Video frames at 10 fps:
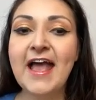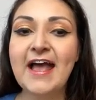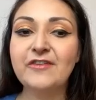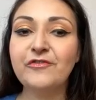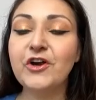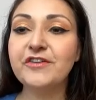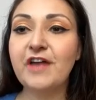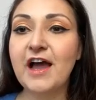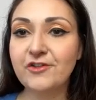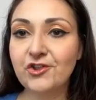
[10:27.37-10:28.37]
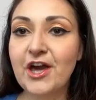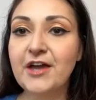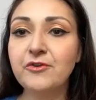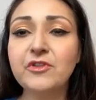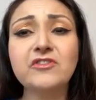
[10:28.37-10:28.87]
As far as
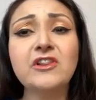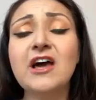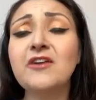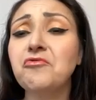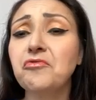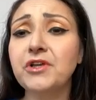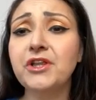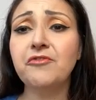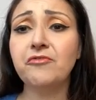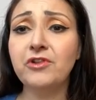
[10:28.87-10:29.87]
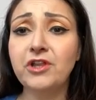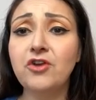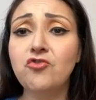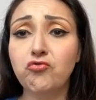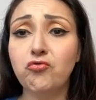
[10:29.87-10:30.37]
eyeshadow, there's a lot of really, really
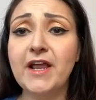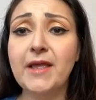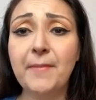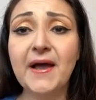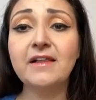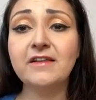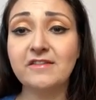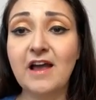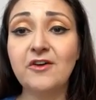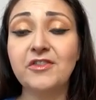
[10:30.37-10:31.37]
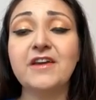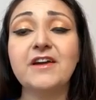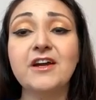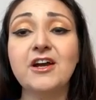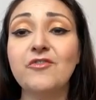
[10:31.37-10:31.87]
great palettes out there.